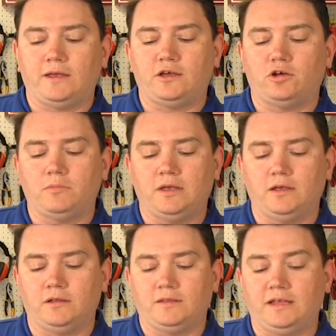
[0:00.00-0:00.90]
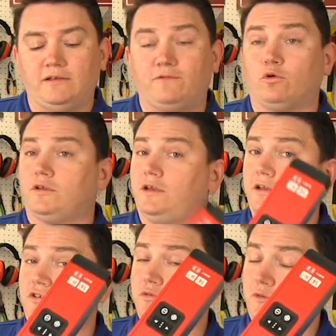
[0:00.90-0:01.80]
They come in the
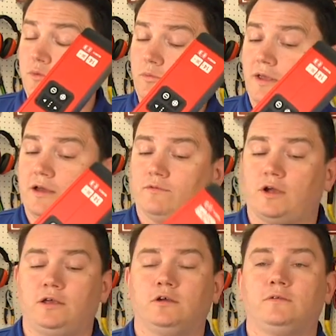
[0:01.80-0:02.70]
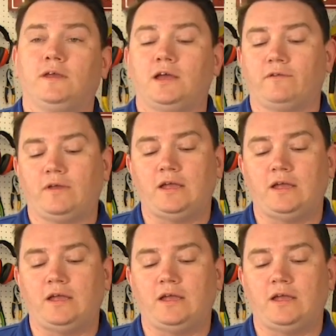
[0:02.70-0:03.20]
fourteen inch, which is what we have right here. They have